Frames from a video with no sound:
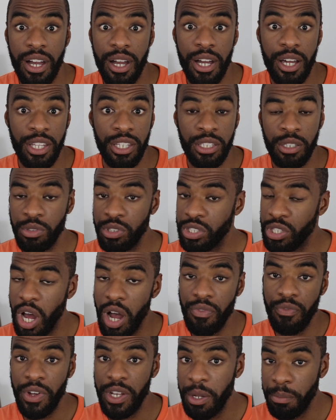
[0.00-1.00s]
uh, the
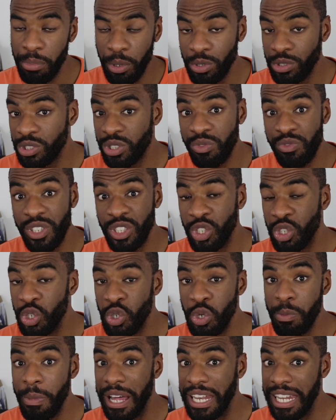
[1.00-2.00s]
staff at the post office
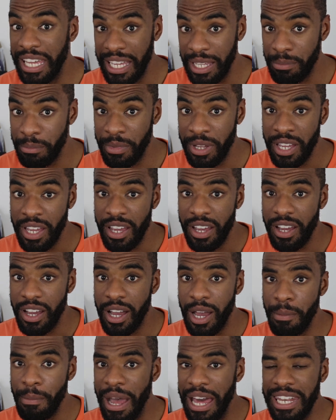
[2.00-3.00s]
knew my name
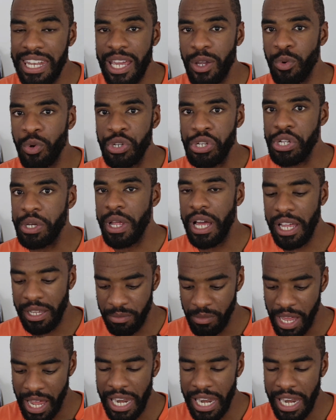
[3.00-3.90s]
um, and they would uh,